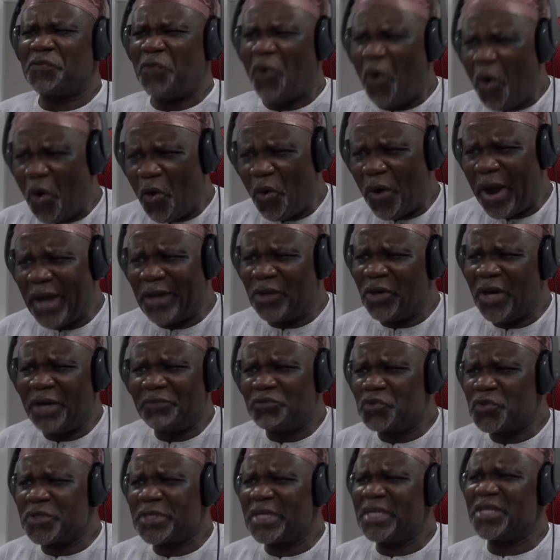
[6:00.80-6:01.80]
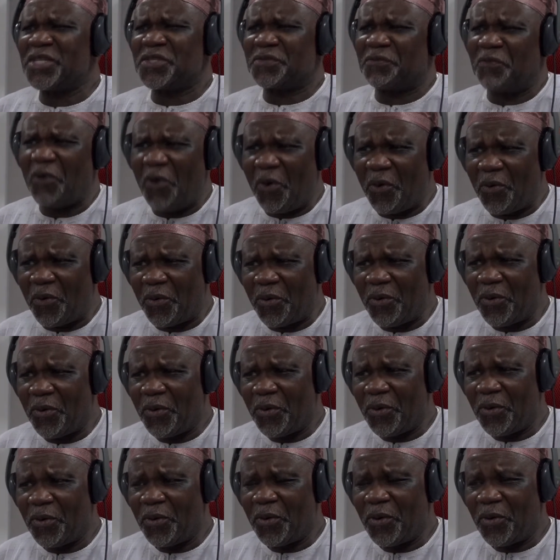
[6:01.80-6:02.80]
4. I don't have to say it's 4.
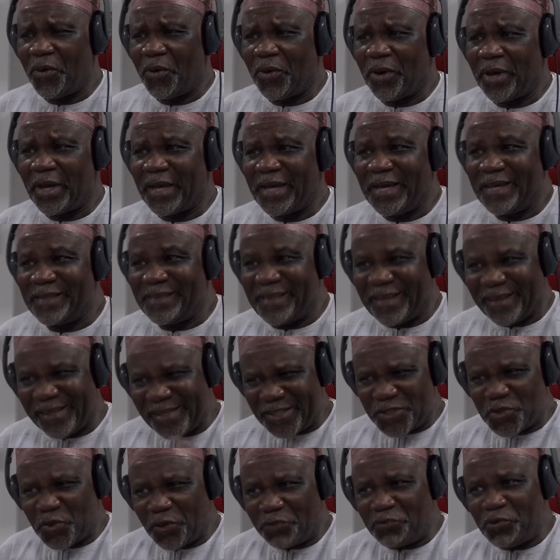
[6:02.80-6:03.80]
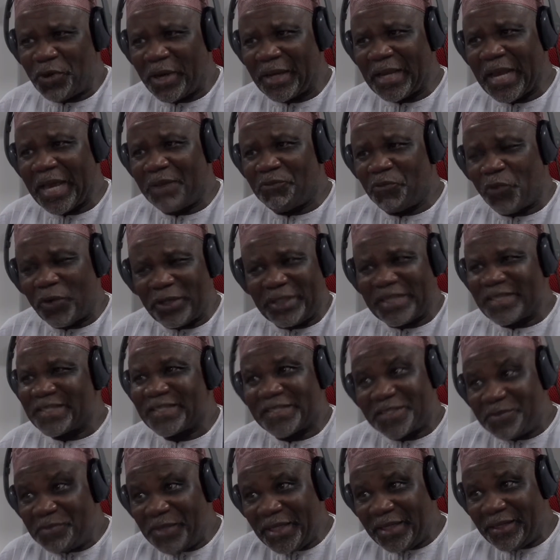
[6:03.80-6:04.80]
At the risk of your life, what does
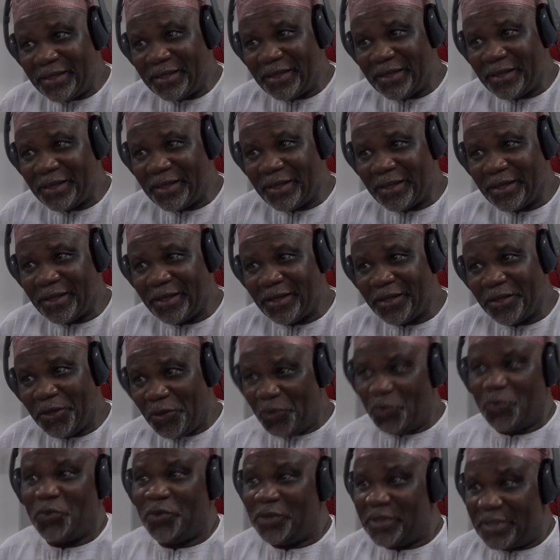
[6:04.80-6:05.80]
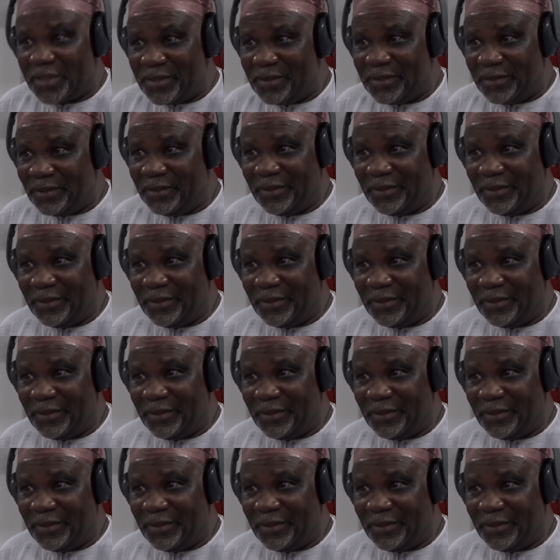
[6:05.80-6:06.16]
it mean? You could